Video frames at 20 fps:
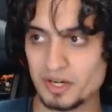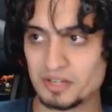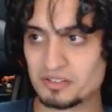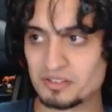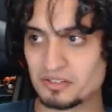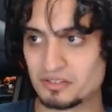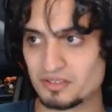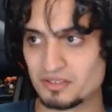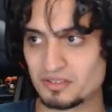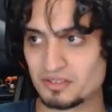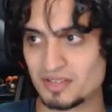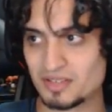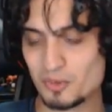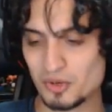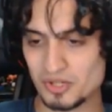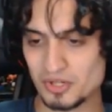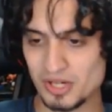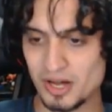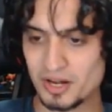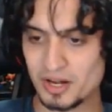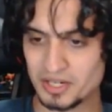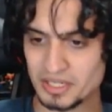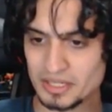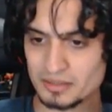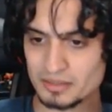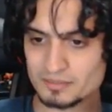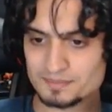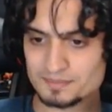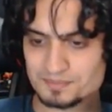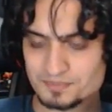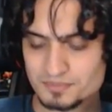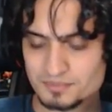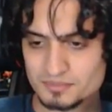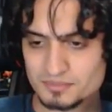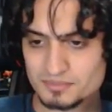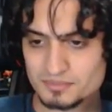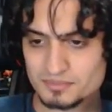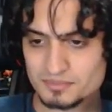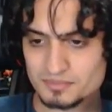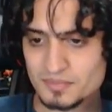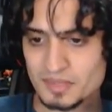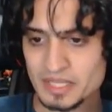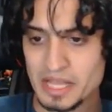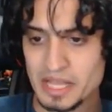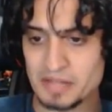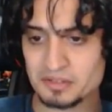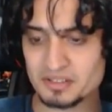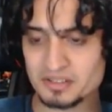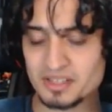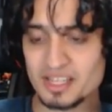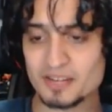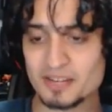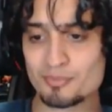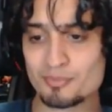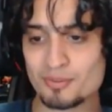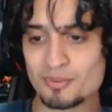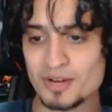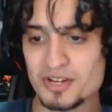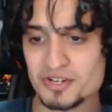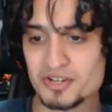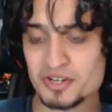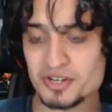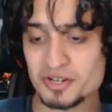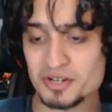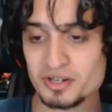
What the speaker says: There's a lot more talking, and there's a lot of pressure